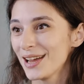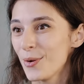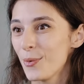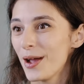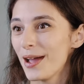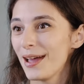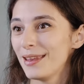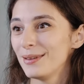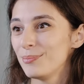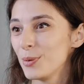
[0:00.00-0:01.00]

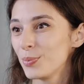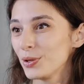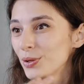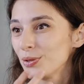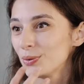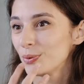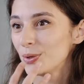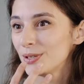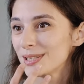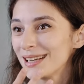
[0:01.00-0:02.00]
When people
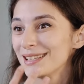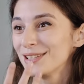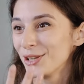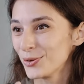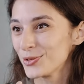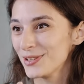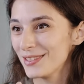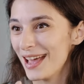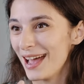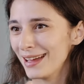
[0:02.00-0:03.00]
were starting using
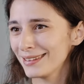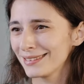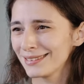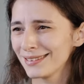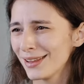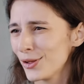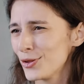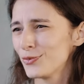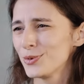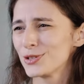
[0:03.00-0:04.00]
that, a lot
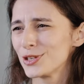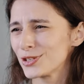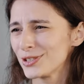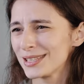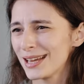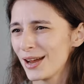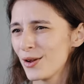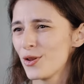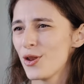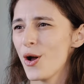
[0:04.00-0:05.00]
of musicians say,
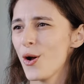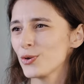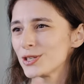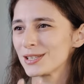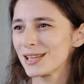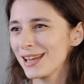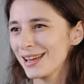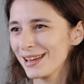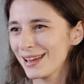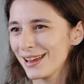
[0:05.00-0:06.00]
no
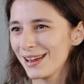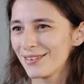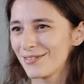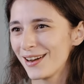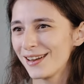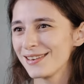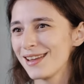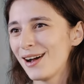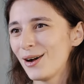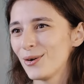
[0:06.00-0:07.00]
singing right
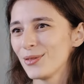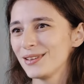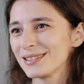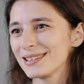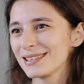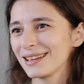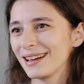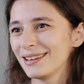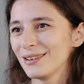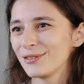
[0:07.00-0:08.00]
now. This is
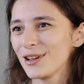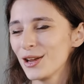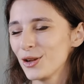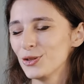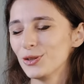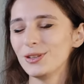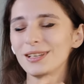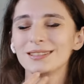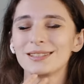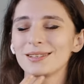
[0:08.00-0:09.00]
kind of, you don't
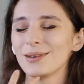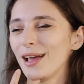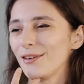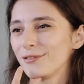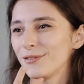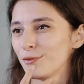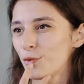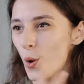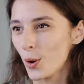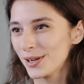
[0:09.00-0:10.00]
need to have
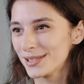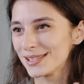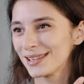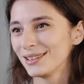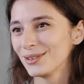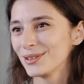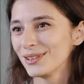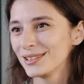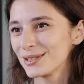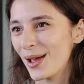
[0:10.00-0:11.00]
voice and you don't
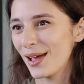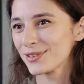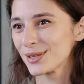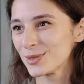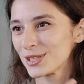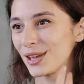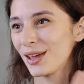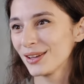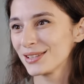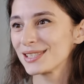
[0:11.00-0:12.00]
need to have some
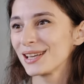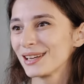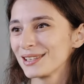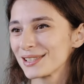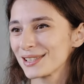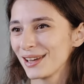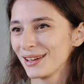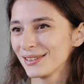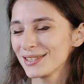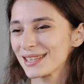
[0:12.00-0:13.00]
skills, singing
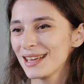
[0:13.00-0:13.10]
skills.